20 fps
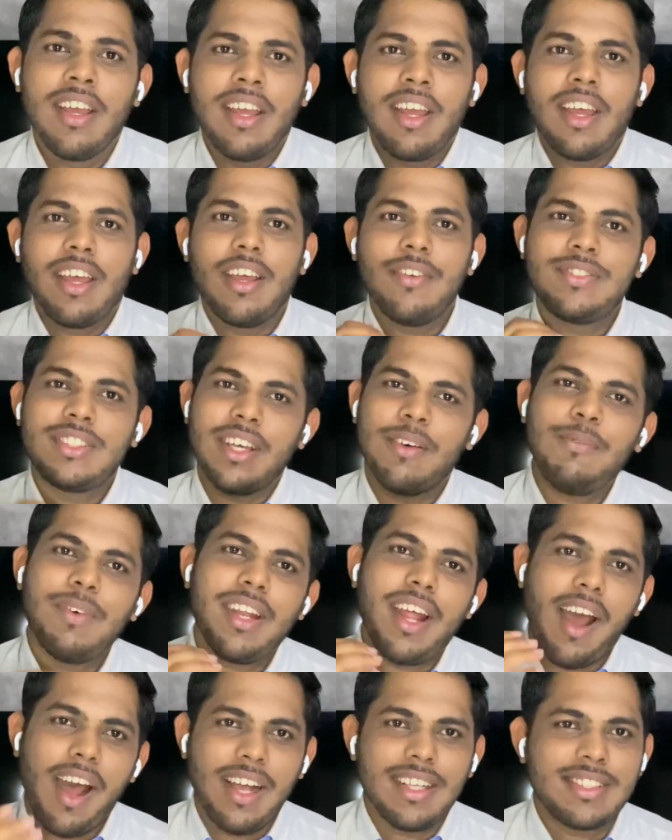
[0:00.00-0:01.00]
If someone
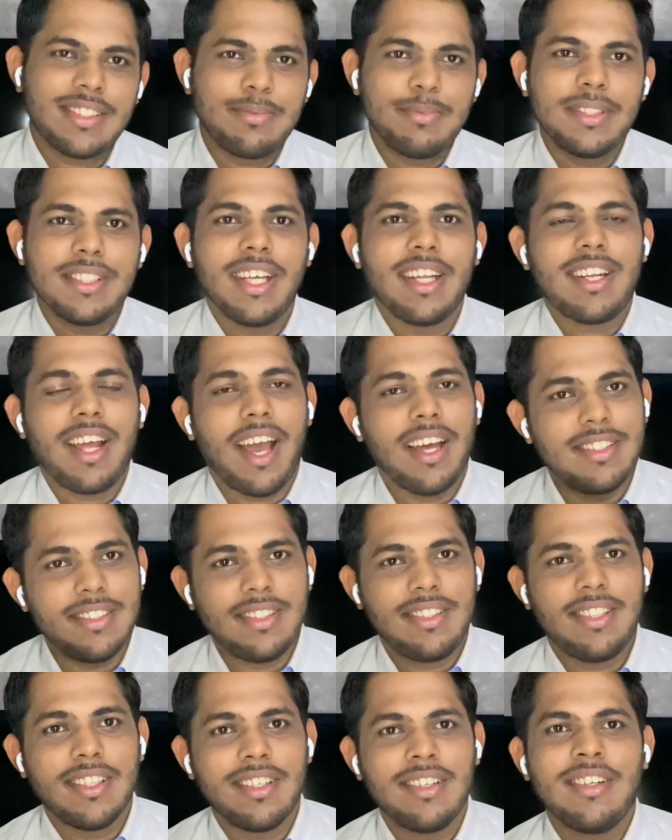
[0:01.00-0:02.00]
asks me that,
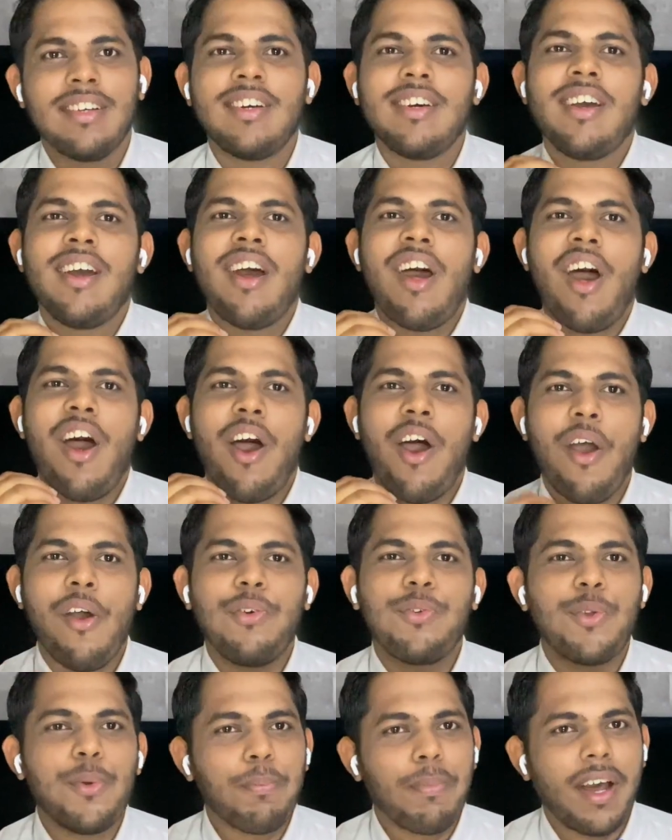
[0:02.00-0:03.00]
Aditya, how
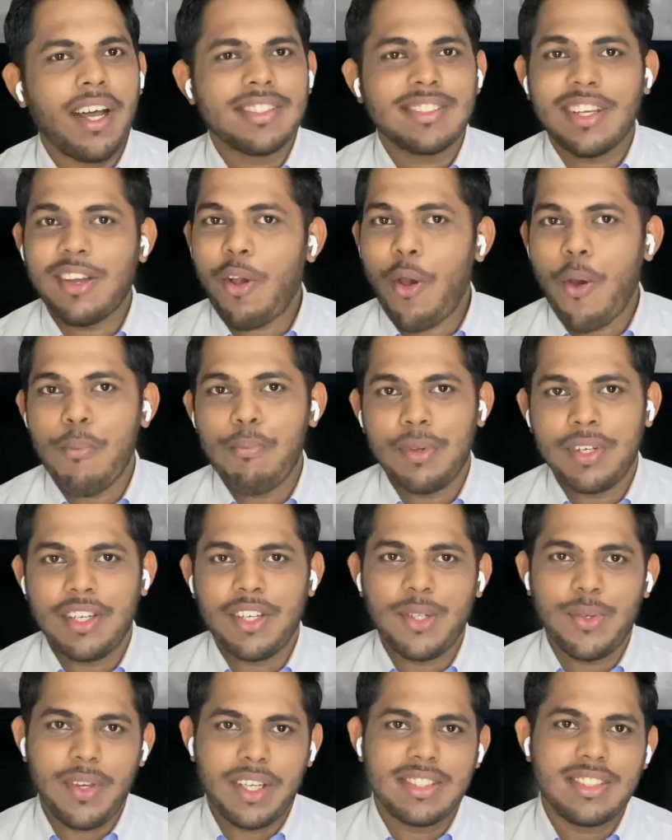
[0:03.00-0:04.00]
to pass a
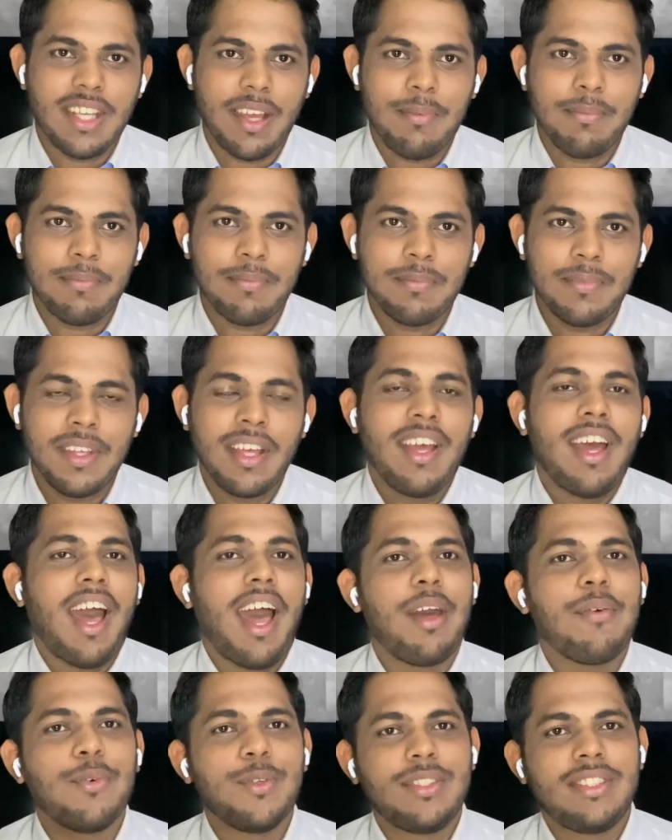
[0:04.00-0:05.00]
competitive exam, I
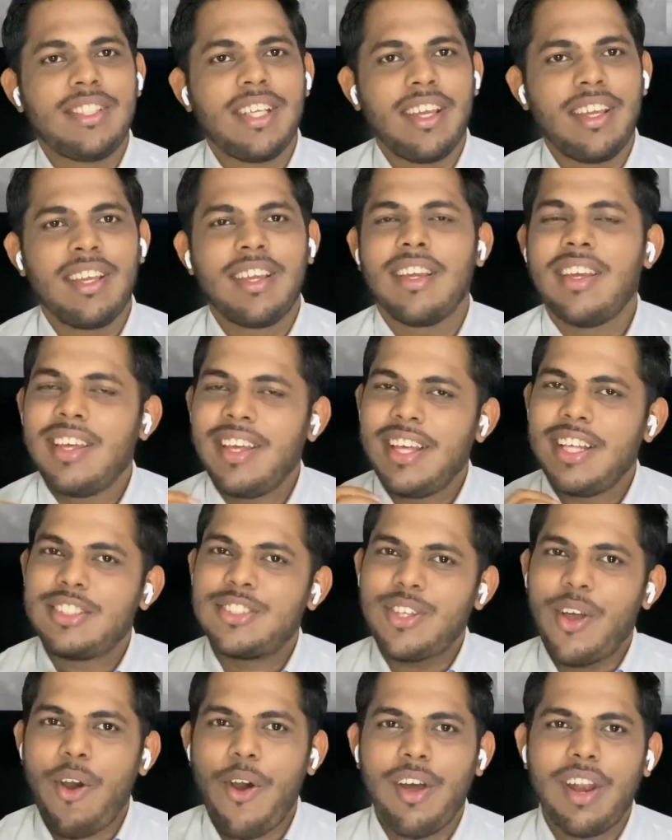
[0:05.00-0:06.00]
would say it's
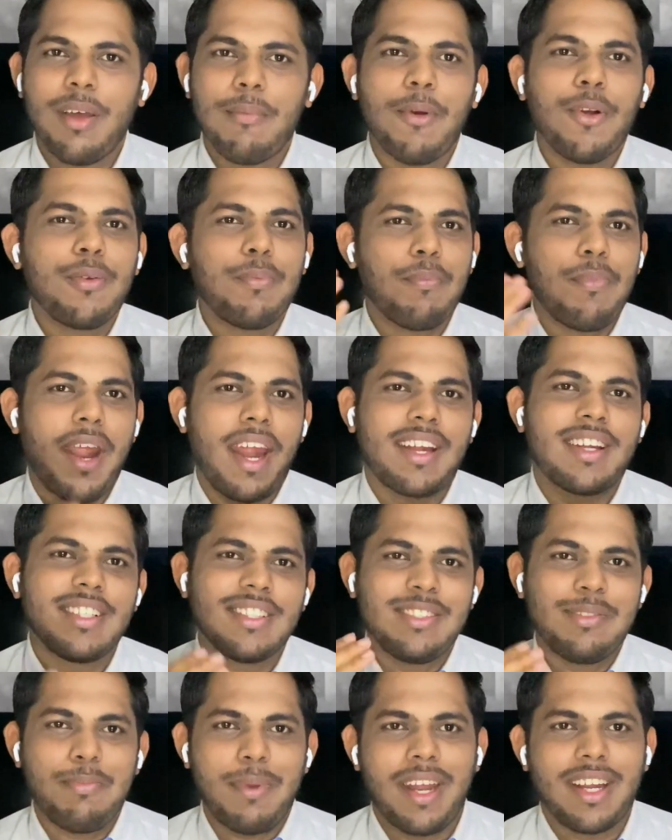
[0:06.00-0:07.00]
all about practice,
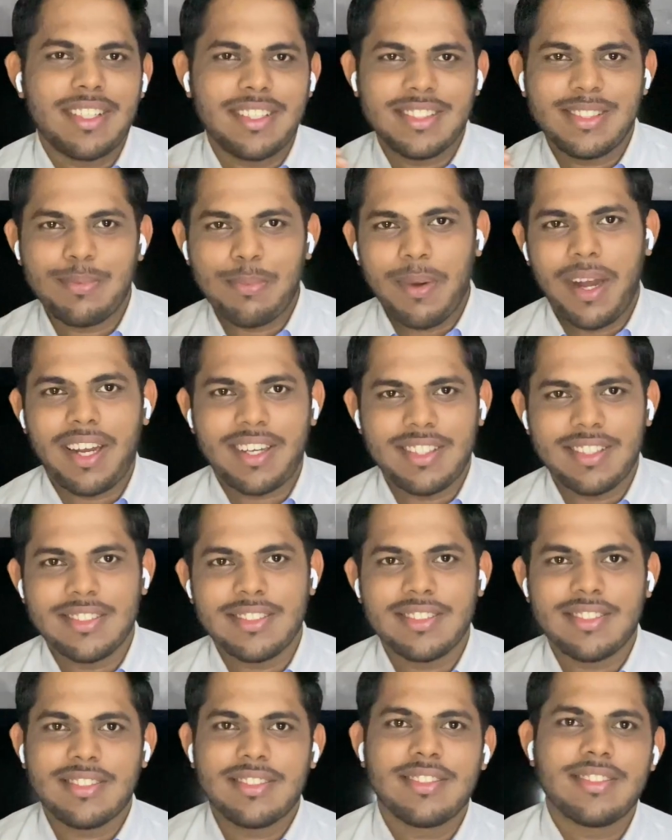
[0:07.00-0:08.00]
practice,
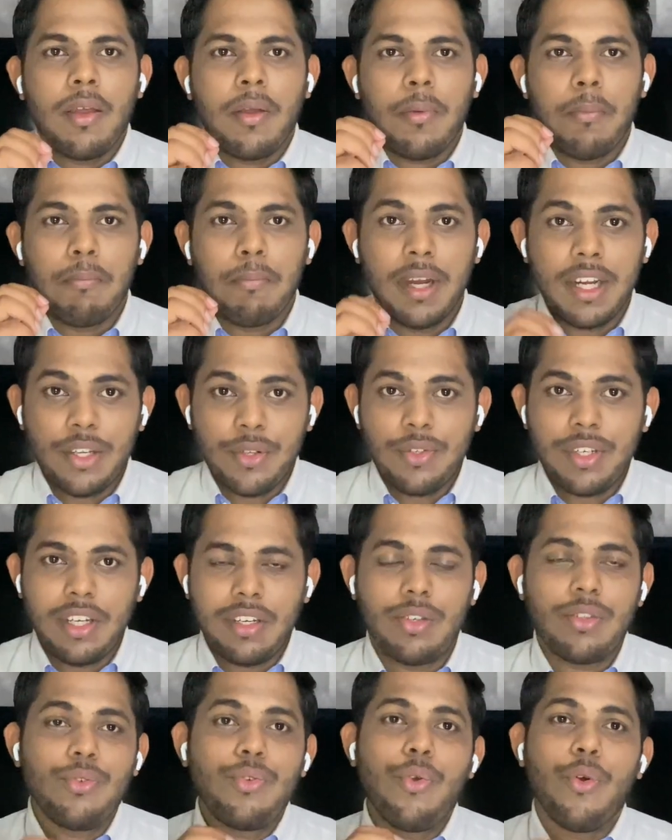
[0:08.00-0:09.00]
practice. But you need
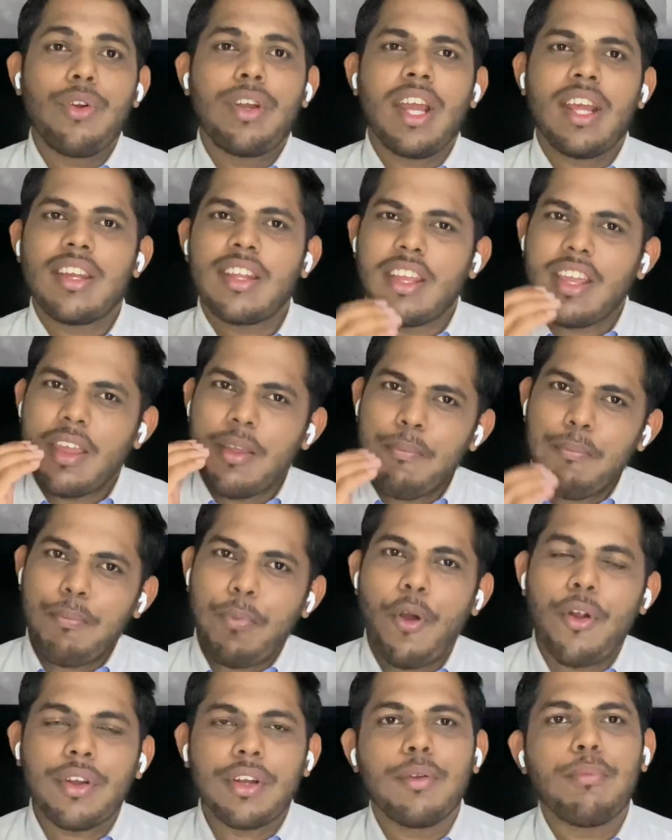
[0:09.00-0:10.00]
to note an
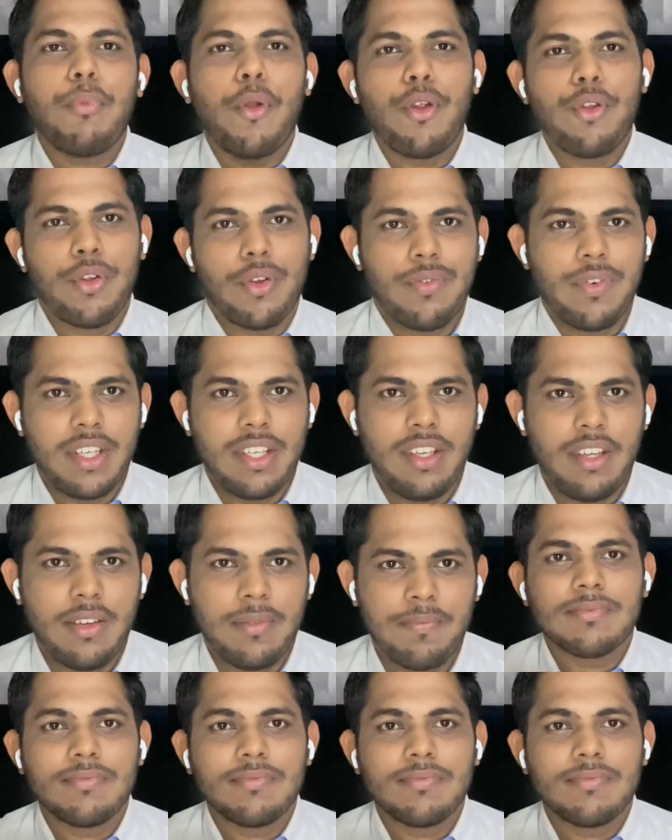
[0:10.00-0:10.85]
important point over here.